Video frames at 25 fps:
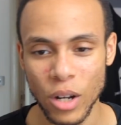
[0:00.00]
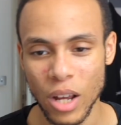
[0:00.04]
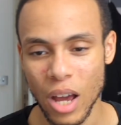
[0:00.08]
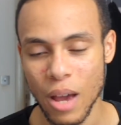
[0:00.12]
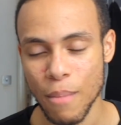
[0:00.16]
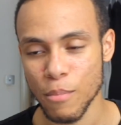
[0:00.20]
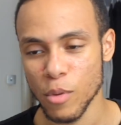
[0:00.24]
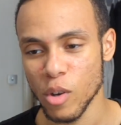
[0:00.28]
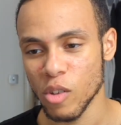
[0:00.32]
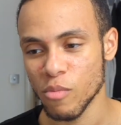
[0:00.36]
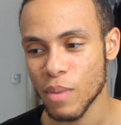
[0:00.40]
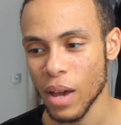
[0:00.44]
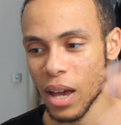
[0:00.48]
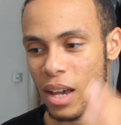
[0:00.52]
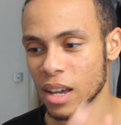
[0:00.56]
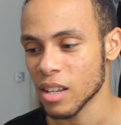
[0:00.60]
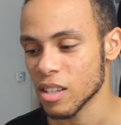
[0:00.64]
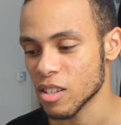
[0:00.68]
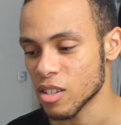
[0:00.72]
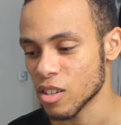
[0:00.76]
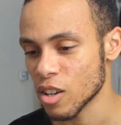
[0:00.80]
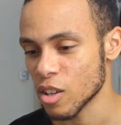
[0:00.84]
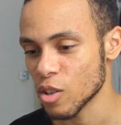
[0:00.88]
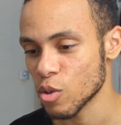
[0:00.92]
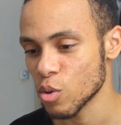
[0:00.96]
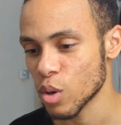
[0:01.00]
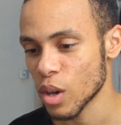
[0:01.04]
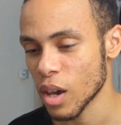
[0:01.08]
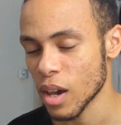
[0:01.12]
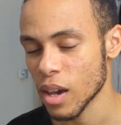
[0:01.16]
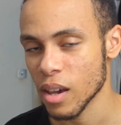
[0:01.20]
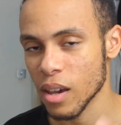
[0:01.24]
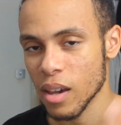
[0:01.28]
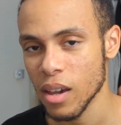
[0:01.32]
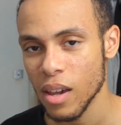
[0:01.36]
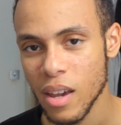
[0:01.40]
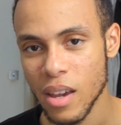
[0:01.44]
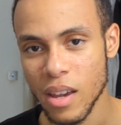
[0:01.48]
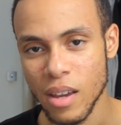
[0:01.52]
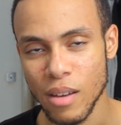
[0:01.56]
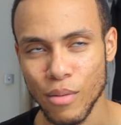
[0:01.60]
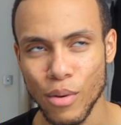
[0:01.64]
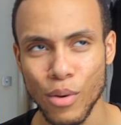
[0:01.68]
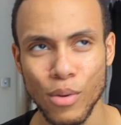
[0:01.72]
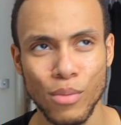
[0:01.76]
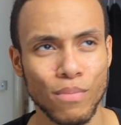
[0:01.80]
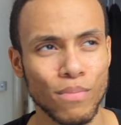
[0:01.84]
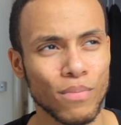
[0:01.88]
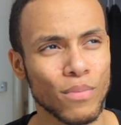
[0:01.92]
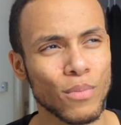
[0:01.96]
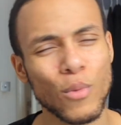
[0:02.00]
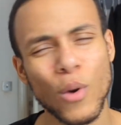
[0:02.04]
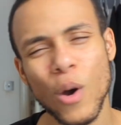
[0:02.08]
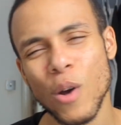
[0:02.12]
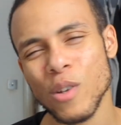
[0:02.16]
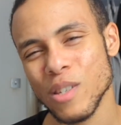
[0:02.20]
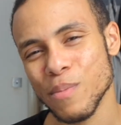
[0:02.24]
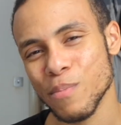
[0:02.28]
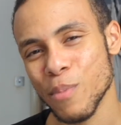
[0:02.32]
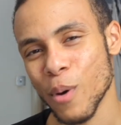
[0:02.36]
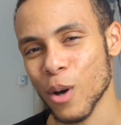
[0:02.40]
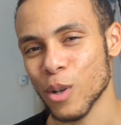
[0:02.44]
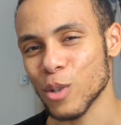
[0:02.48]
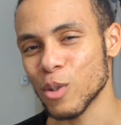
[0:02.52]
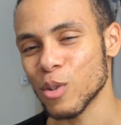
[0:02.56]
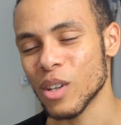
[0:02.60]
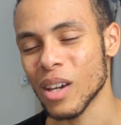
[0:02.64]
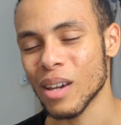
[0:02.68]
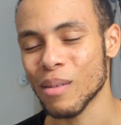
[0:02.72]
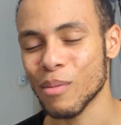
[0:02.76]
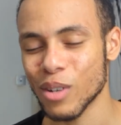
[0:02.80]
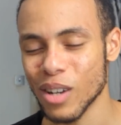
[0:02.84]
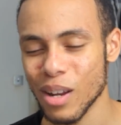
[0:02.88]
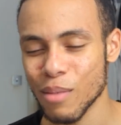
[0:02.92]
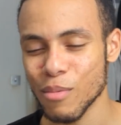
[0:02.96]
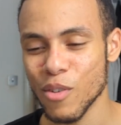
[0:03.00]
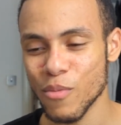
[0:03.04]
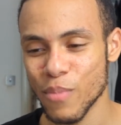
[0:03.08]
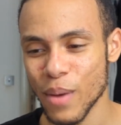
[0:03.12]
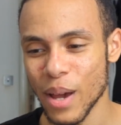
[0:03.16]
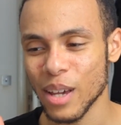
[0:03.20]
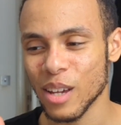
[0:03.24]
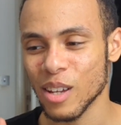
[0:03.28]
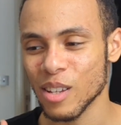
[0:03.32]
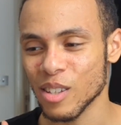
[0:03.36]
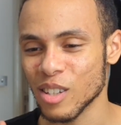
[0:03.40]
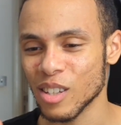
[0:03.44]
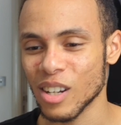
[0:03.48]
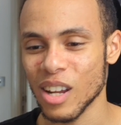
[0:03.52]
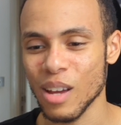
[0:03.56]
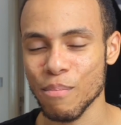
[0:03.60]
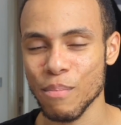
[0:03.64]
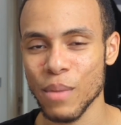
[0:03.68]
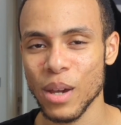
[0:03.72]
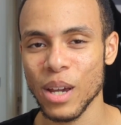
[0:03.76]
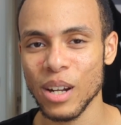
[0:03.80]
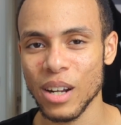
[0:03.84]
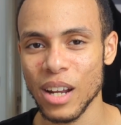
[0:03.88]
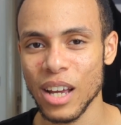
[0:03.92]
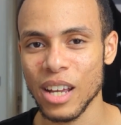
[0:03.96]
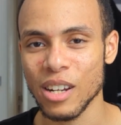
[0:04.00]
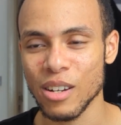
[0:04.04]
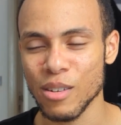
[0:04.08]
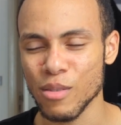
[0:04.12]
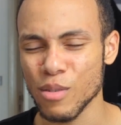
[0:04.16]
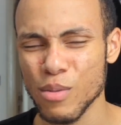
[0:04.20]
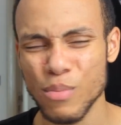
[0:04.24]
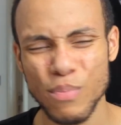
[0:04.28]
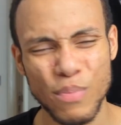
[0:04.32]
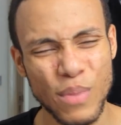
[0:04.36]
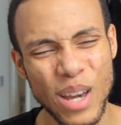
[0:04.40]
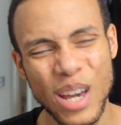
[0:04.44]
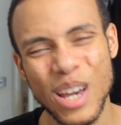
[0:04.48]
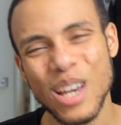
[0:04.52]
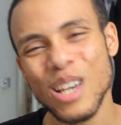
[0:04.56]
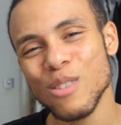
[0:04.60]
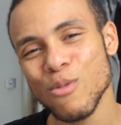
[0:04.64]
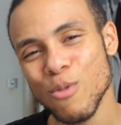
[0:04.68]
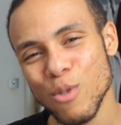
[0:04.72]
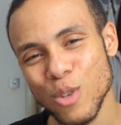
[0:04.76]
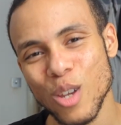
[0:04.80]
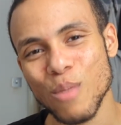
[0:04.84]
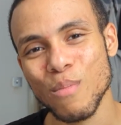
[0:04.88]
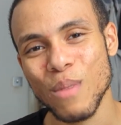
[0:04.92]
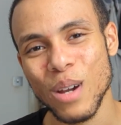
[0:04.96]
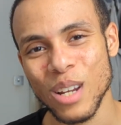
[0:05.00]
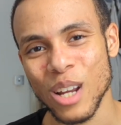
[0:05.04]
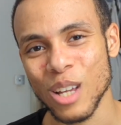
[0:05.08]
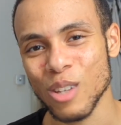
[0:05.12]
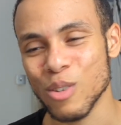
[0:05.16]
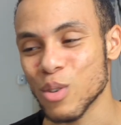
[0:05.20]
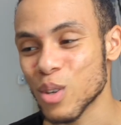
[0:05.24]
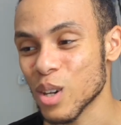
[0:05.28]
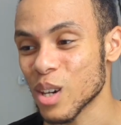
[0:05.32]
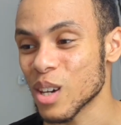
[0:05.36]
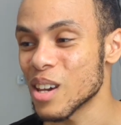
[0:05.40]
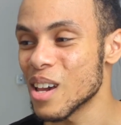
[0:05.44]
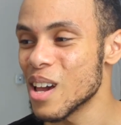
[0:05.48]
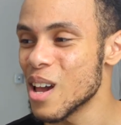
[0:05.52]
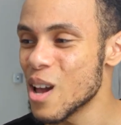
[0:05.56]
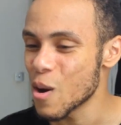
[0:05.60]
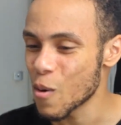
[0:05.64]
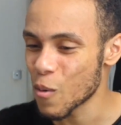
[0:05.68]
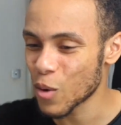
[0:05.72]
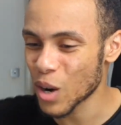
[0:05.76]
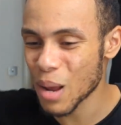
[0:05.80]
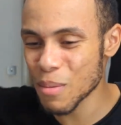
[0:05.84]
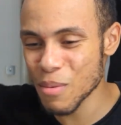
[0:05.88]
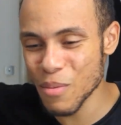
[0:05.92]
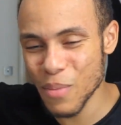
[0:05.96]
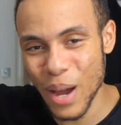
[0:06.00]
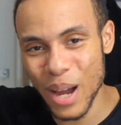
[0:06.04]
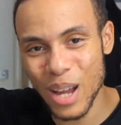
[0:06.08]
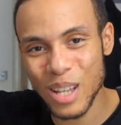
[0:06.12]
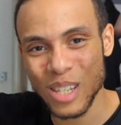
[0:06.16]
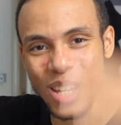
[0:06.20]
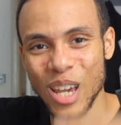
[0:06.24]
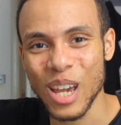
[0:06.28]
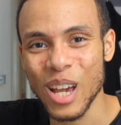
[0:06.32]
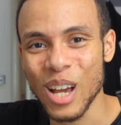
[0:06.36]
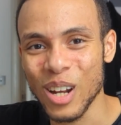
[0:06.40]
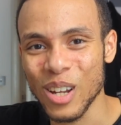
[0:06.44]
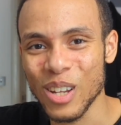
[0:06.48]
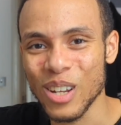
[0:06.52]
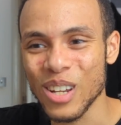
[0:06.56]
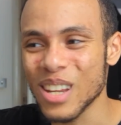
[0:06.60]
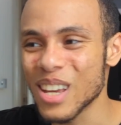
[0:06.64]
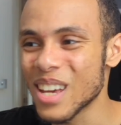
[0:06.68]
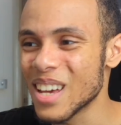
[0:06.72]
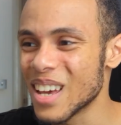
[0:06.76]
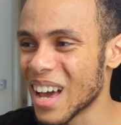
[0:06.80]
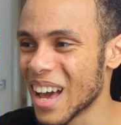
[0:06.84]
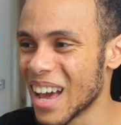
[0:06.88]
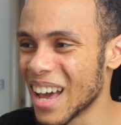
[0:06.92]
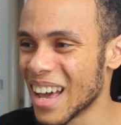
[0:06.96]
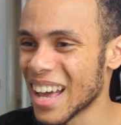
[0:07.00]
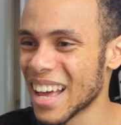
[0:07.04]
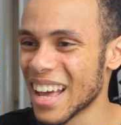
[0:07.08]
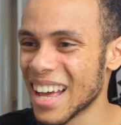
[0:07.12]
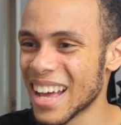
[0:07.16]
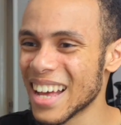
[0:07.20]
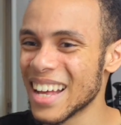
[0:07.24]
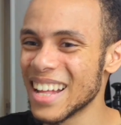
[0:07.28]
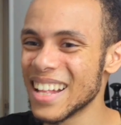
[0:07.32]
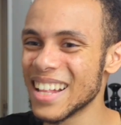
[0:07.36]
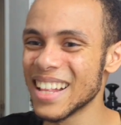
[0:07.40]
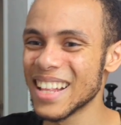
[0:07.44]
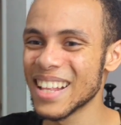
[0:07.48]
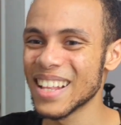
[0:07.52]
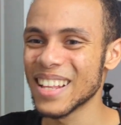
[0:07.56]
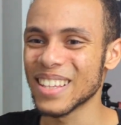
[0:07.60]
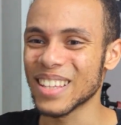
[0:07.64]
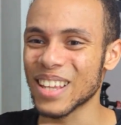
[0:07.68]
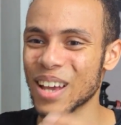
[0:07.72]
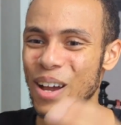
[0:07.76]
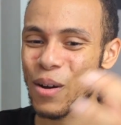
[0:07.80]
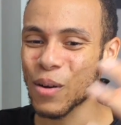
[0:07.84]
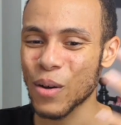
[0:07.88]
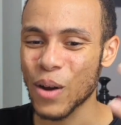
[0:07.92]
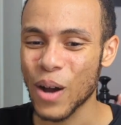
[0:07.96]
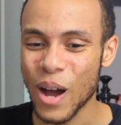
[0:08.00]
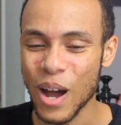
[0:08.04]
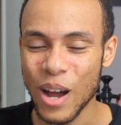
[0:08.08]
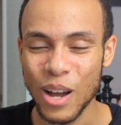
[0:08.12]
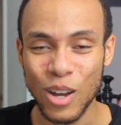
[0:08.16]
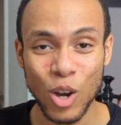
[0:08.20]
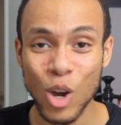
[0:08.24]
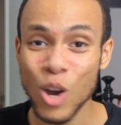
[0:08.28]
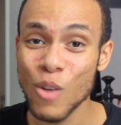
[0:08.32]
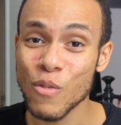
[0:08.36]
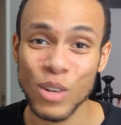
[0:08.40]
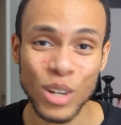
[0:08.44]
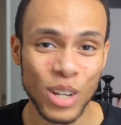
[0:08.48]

I moved back into the UK, well, Wales is part of the UK. When I moved back into like mainland, it's also mainland UK. When I moved back into England, though, COVID